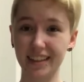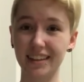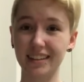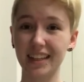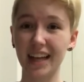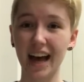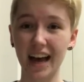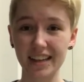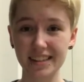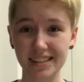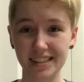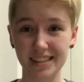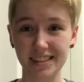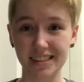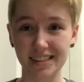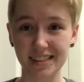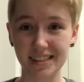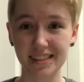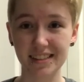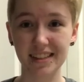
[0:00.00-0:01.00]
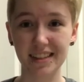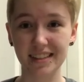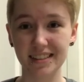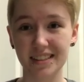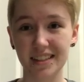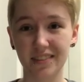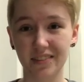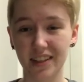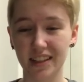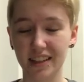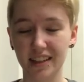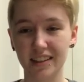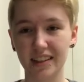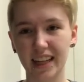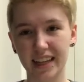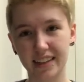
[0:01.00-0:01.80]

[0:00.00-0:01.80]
glasses and stuff like that,